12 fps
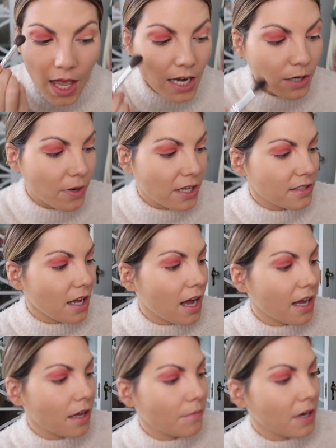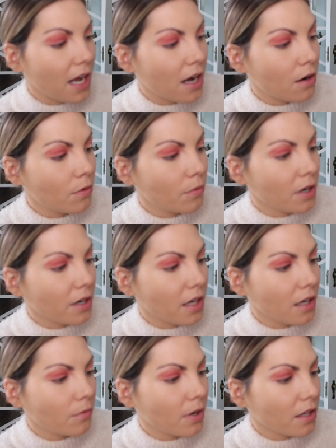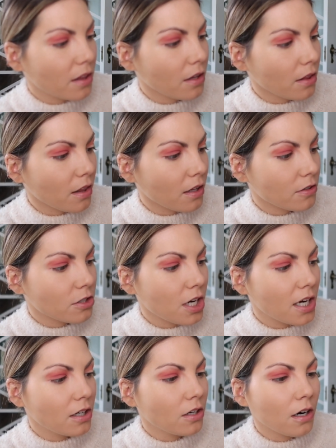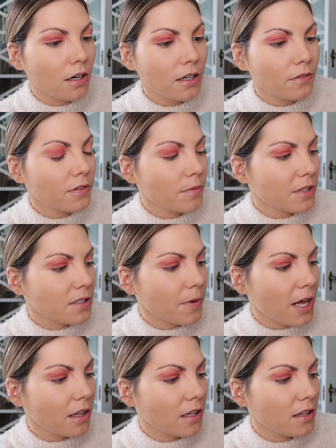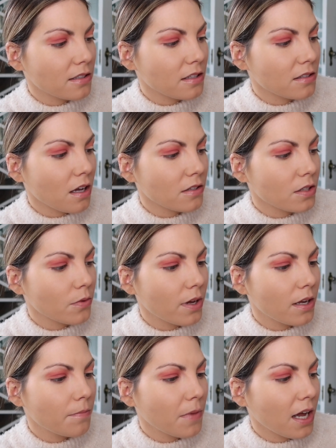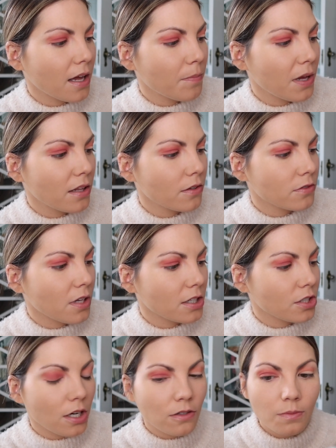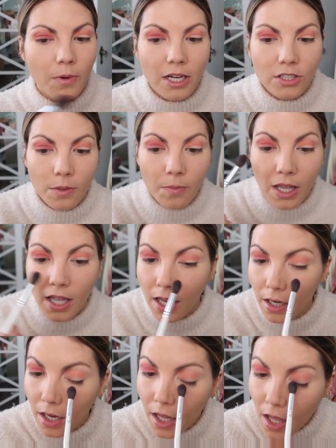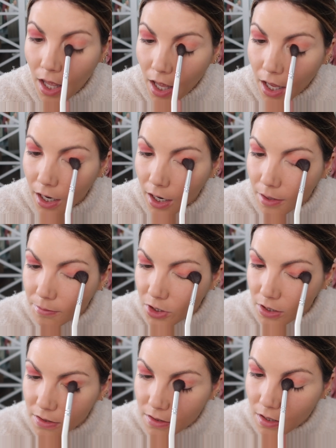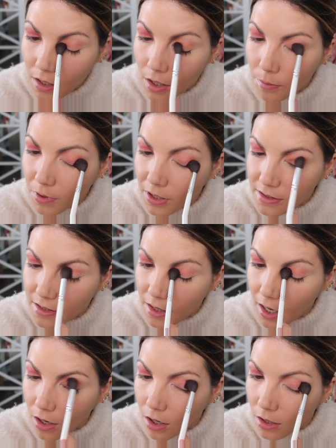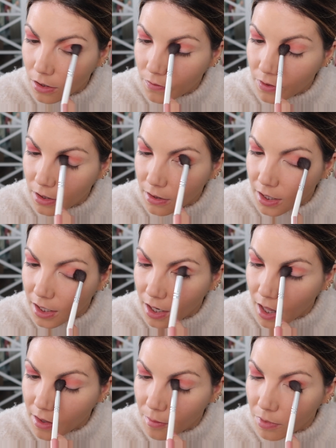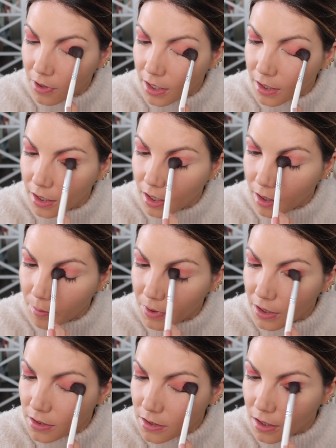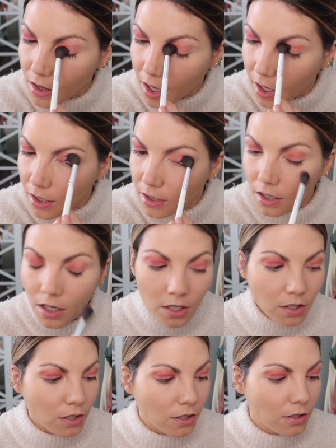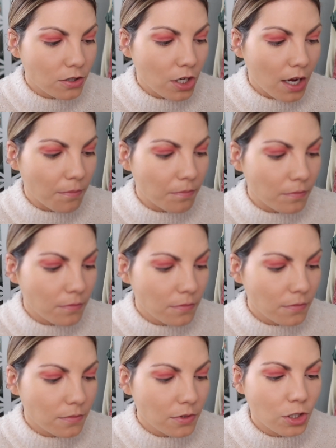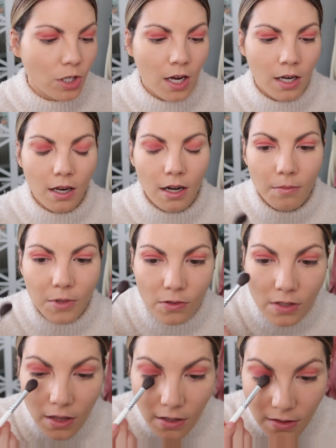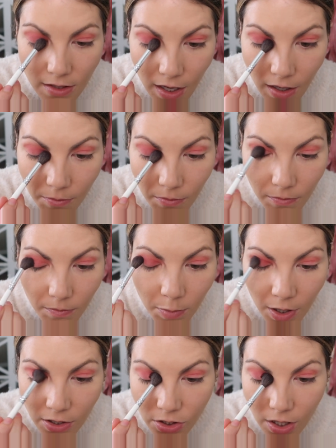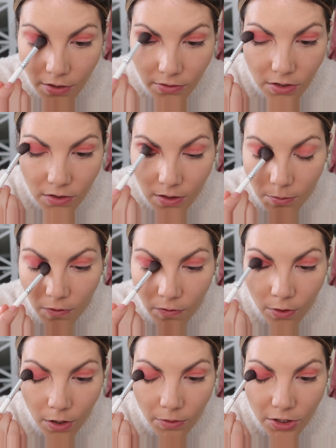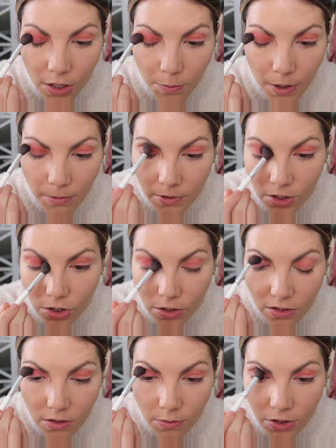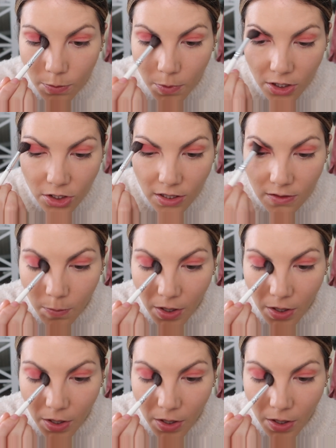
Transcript: anyways, I am now working with the shade Garnet from this palette. This is also in my Pan Those Eyeshadows project pan, and I am just placing that all over the lid and then blending it up into that Your Gem shade. And I'm using the same brush that I was using before, which I probably should switch brushes,